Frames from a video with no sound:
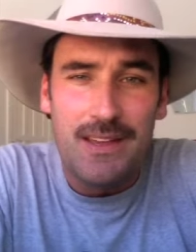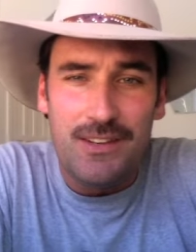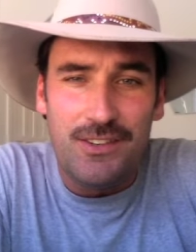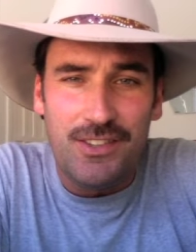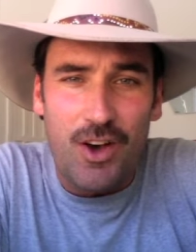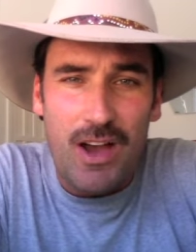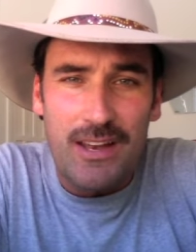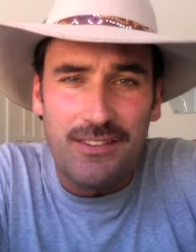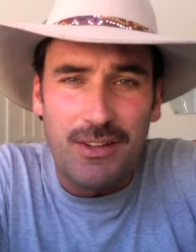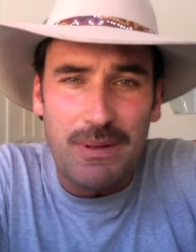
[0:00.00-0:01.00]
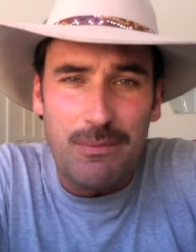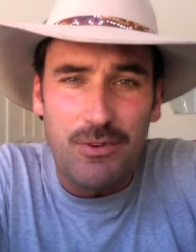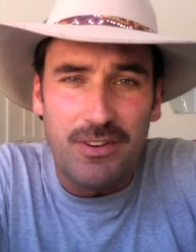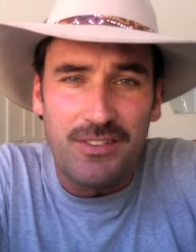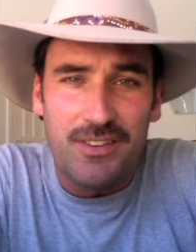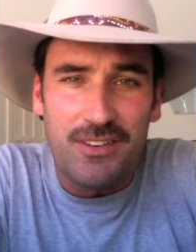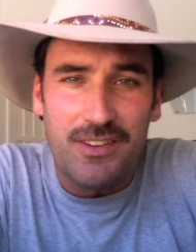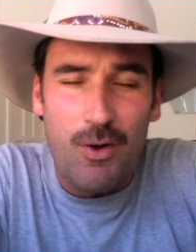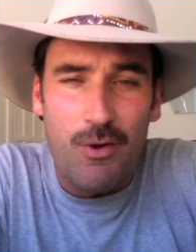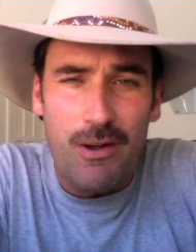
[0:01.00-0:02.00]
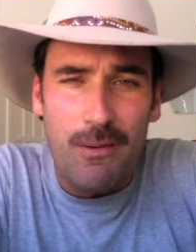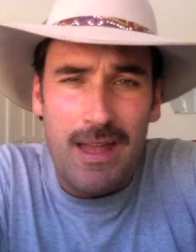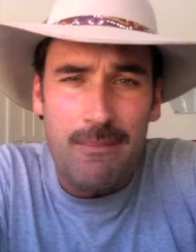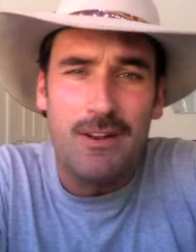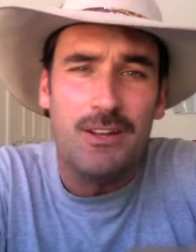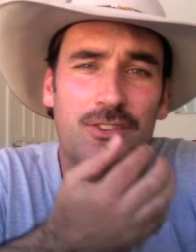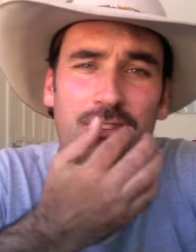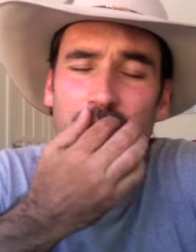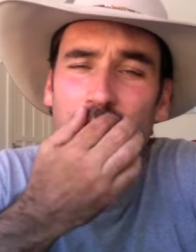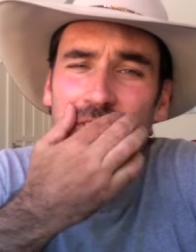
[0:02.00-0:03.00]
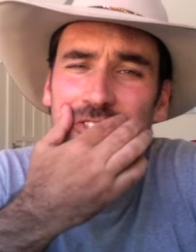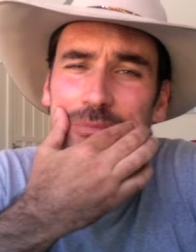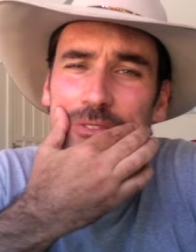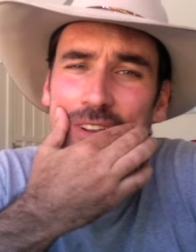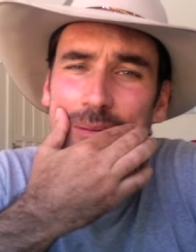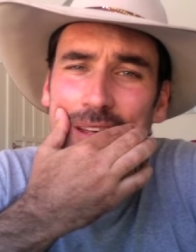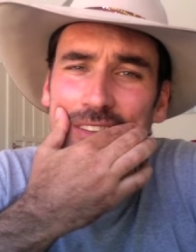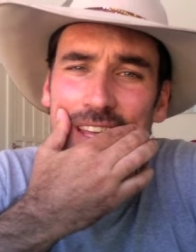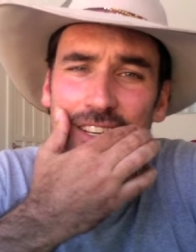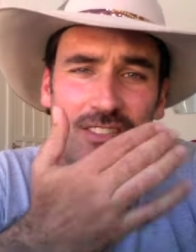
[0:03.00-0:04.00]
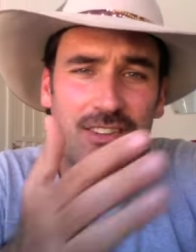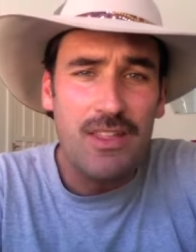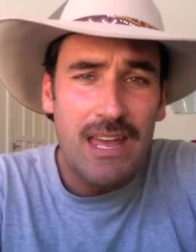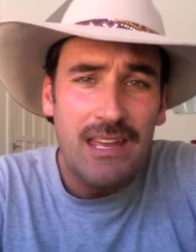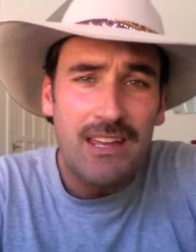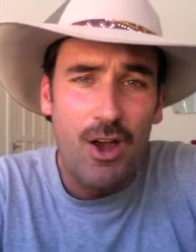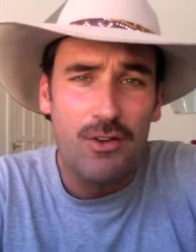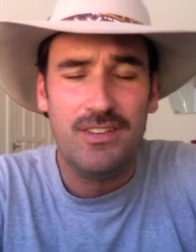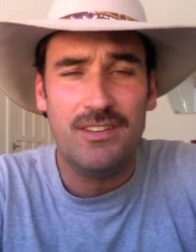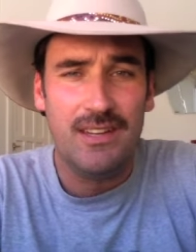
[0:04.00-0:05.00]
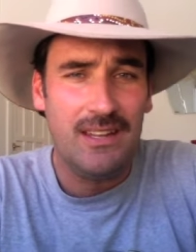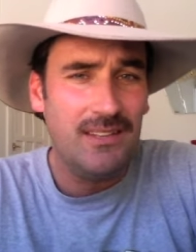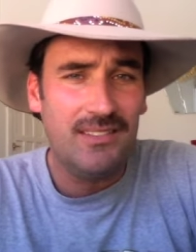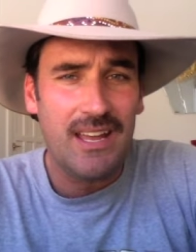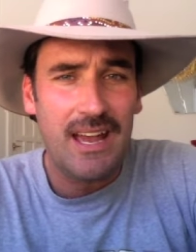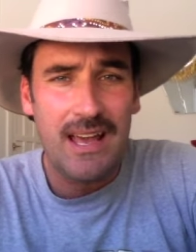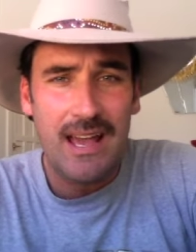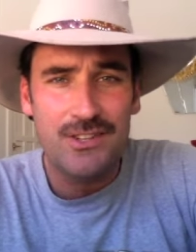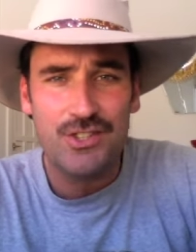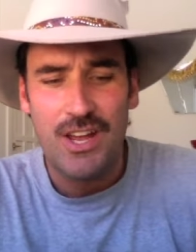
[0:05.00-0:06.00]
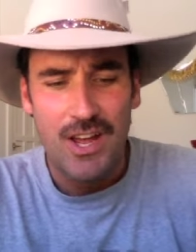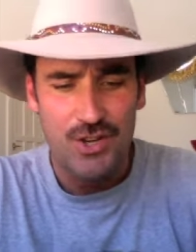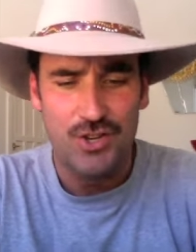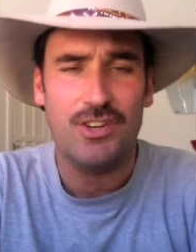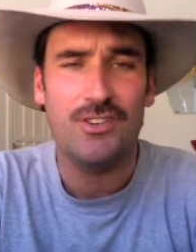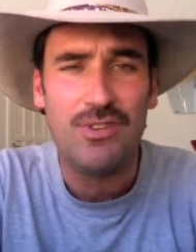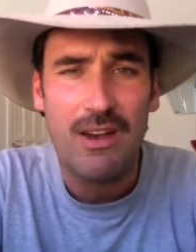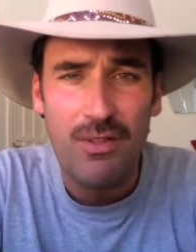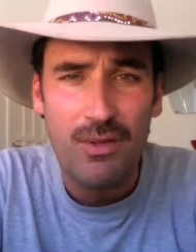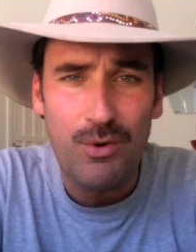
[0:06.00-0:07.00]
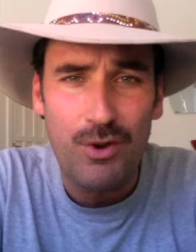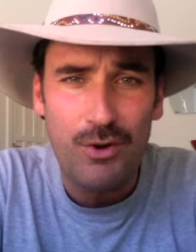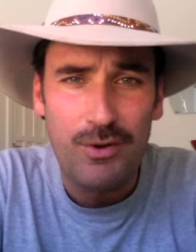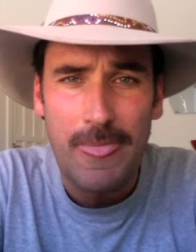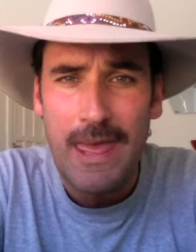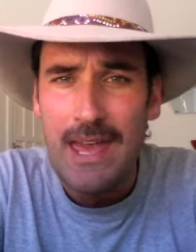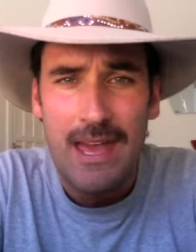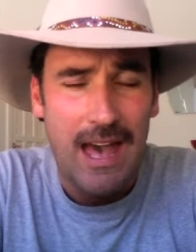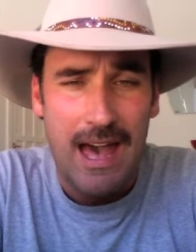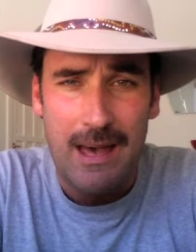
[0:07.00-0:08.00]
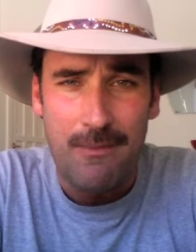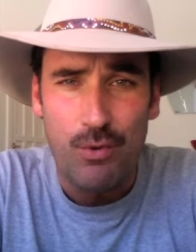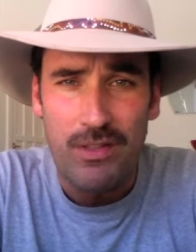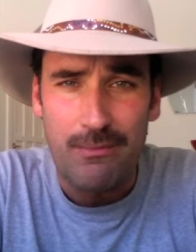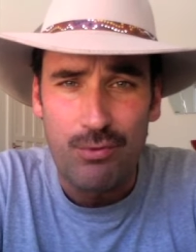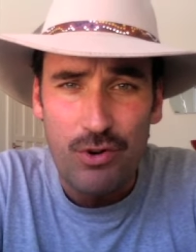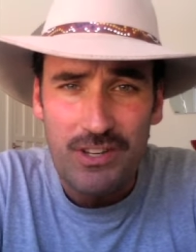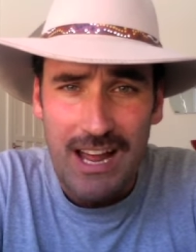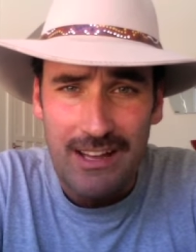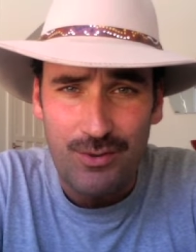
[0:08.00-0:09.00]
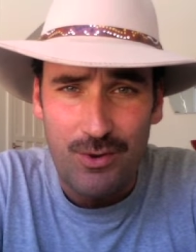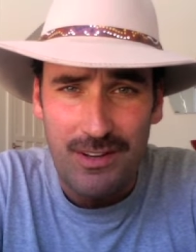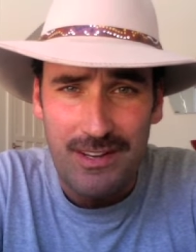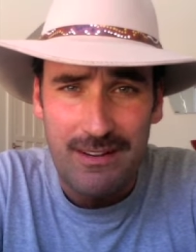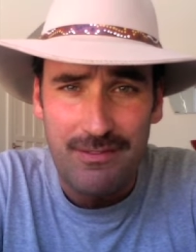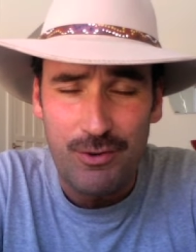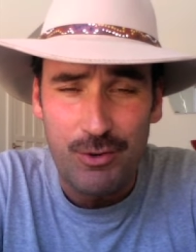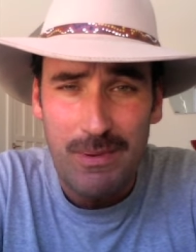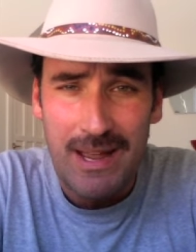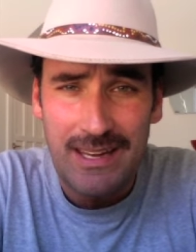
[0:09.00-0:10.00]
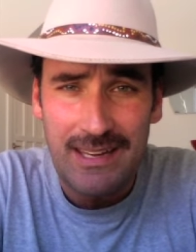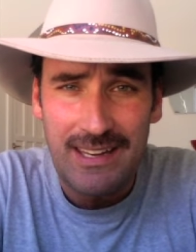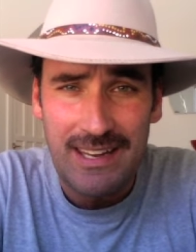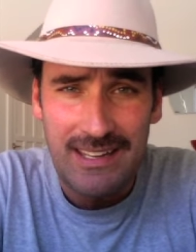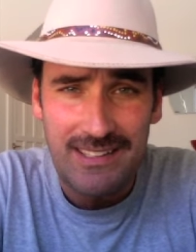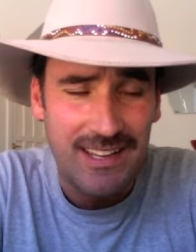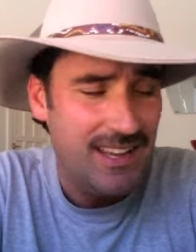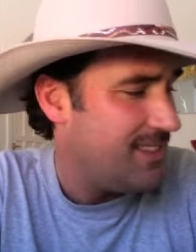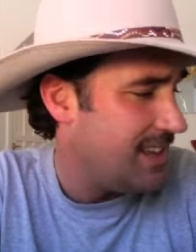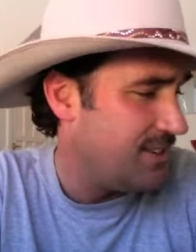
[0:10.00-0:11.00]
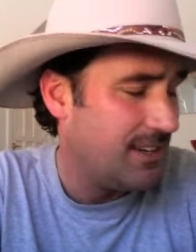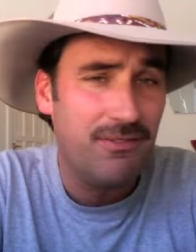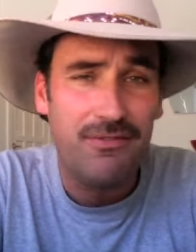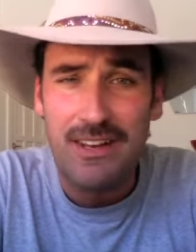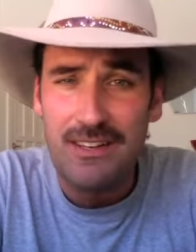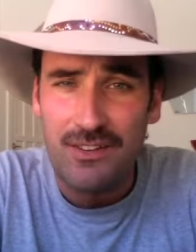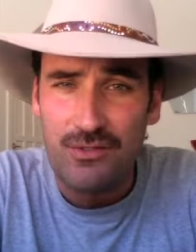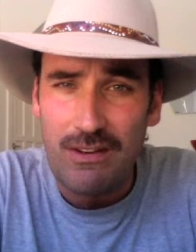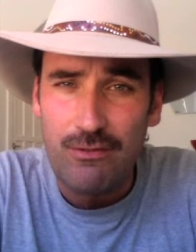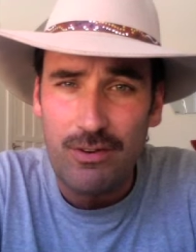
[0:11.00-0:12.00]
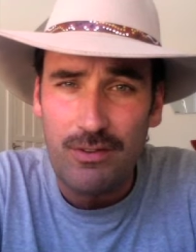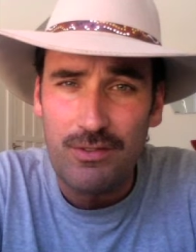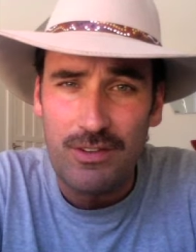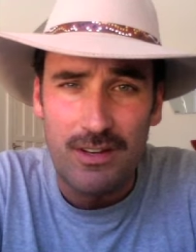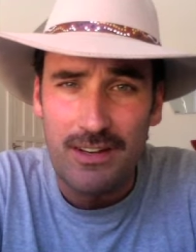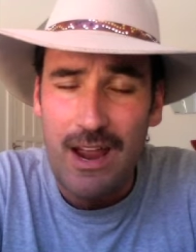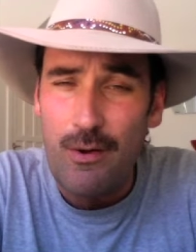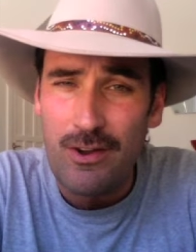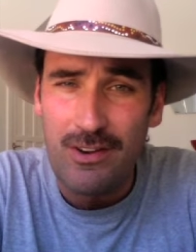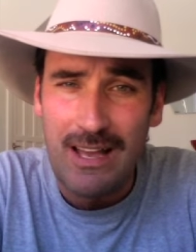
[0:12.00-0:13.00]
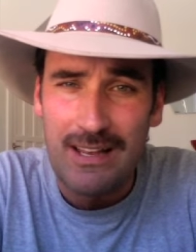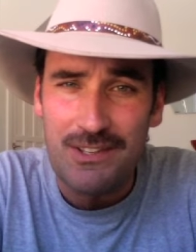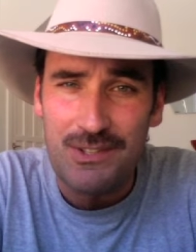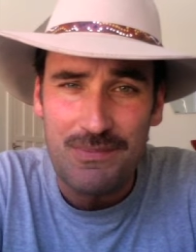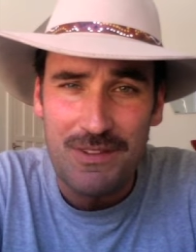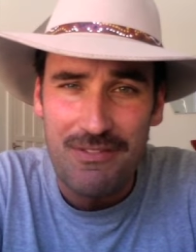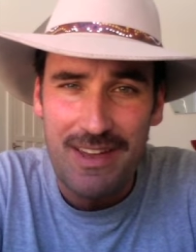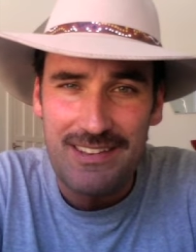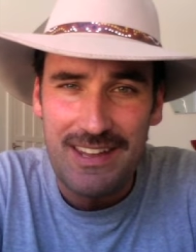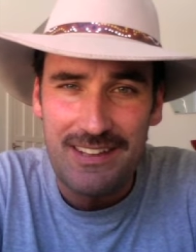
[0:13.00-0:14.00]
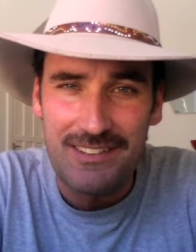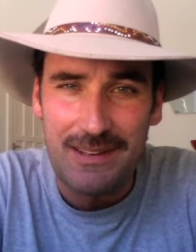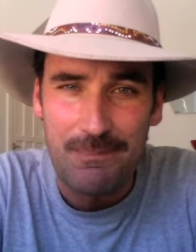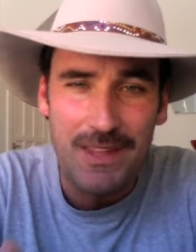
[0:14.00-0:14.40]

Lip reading: design, so people can sort of know where I am, and I usually grow a stupid-looking mustache. So there you go. In this day and age, you can travel the world with a broadcast-quality filmmaking kit that you can fit in your carry-on luggage. Fantastic.